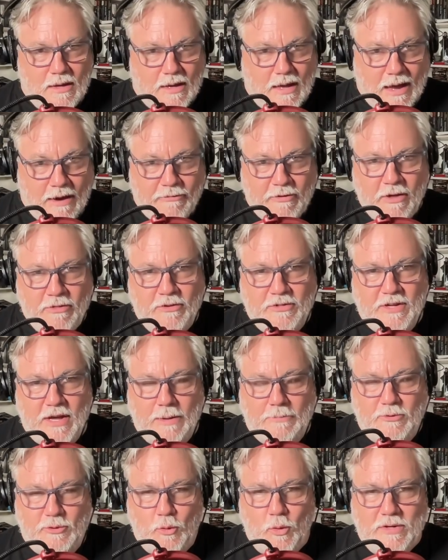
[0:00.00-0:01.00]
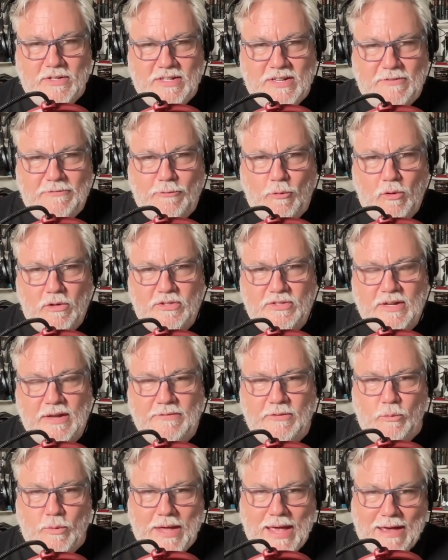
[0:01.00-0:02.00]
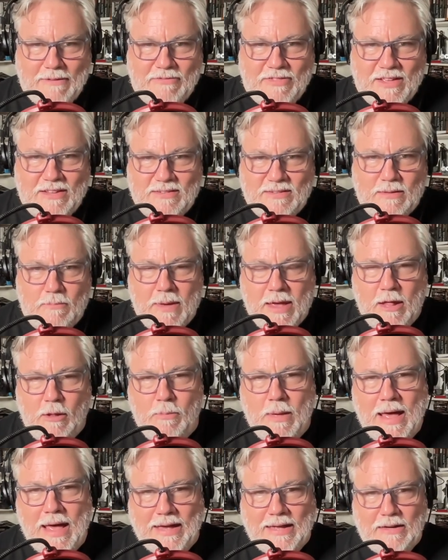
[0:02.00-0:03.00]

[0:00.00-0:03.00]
every other time, 24/7, we have this, the mailbag.